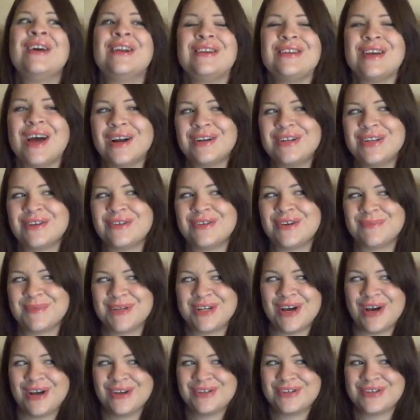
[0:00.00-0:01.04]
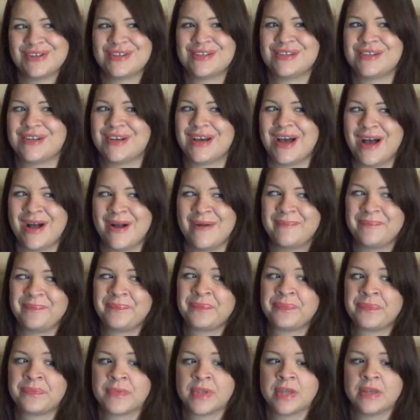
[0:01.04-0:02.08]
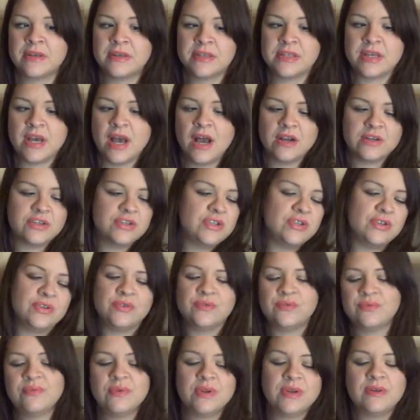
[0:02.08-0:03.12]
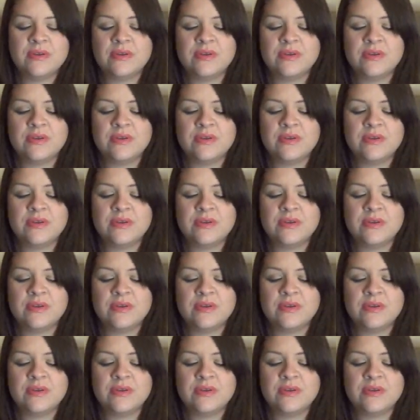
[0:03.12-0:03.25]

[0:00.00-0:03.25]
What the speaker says: Talk to your dermatologist. Talk to